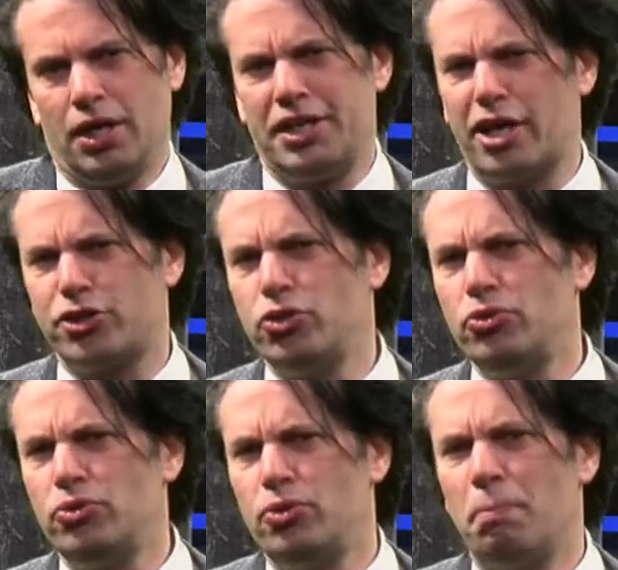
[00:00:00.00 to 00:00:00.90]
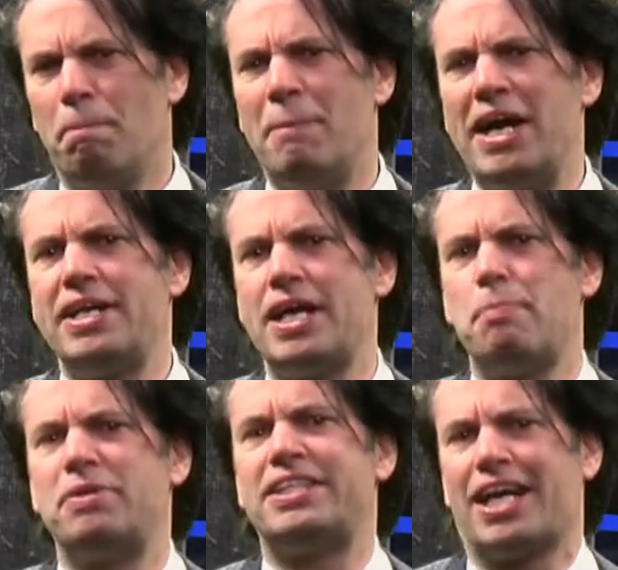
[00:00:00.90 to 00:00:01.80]
There are two main
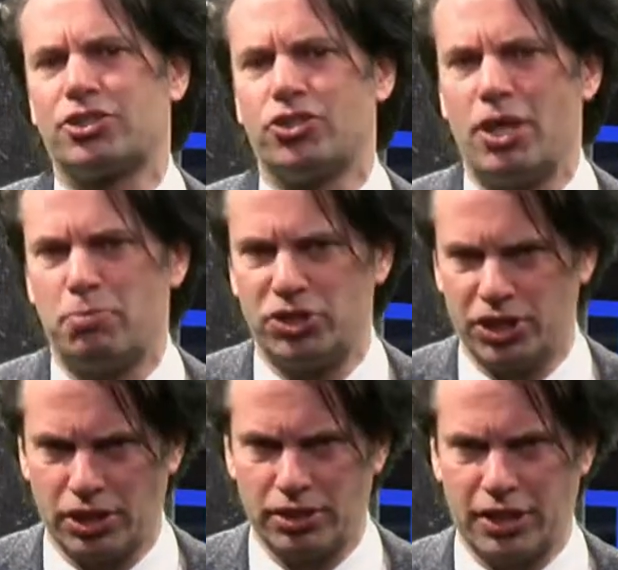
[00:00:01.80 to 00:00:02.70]
epitaxial deposition